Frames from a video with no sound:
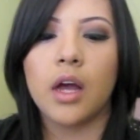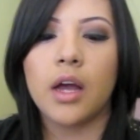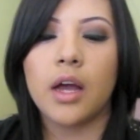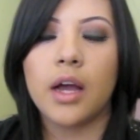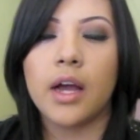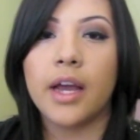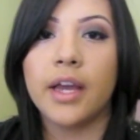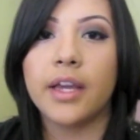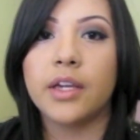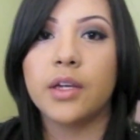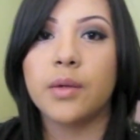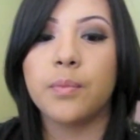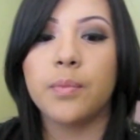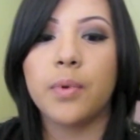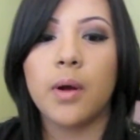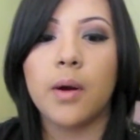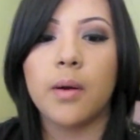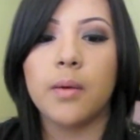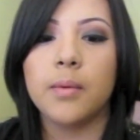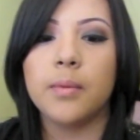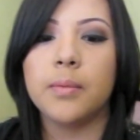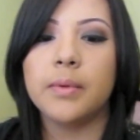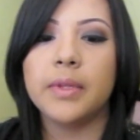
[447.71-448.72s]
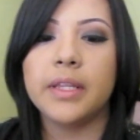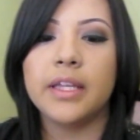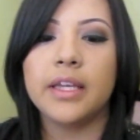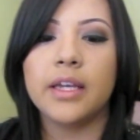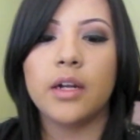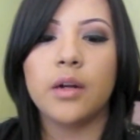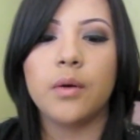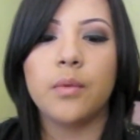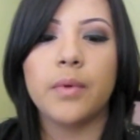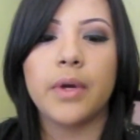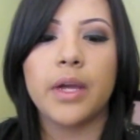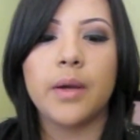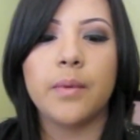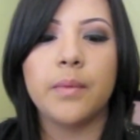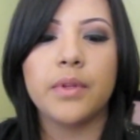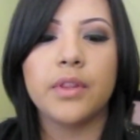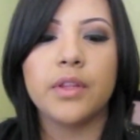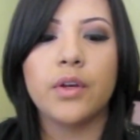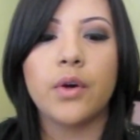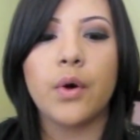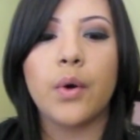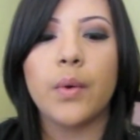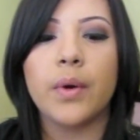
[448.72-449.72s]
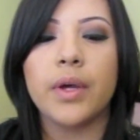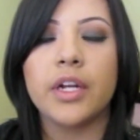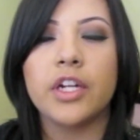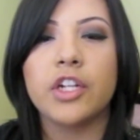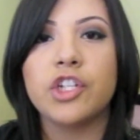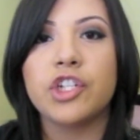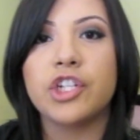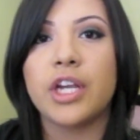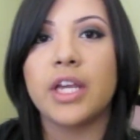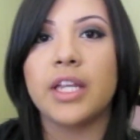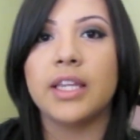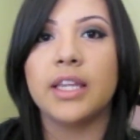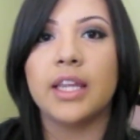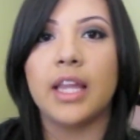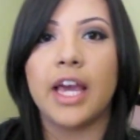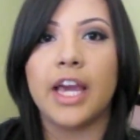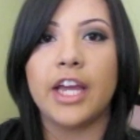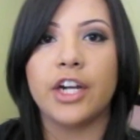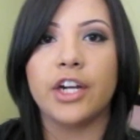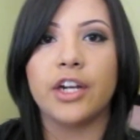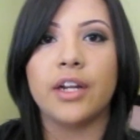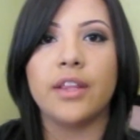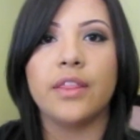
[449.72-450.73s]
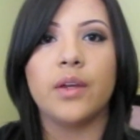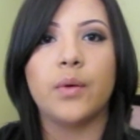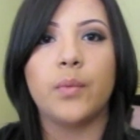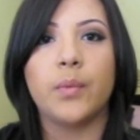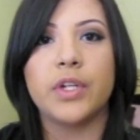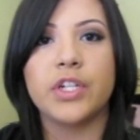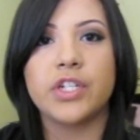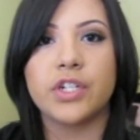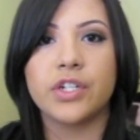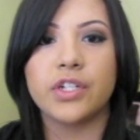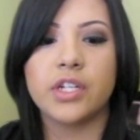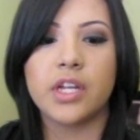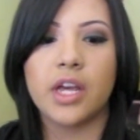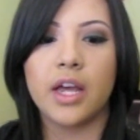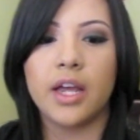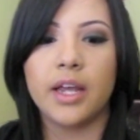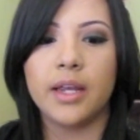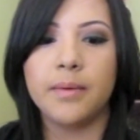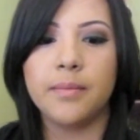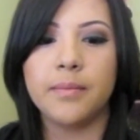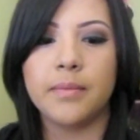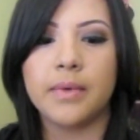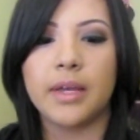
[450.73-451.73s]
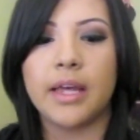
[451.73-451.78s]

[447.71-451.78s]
I could probably get away with going a shade lighter in the winter time,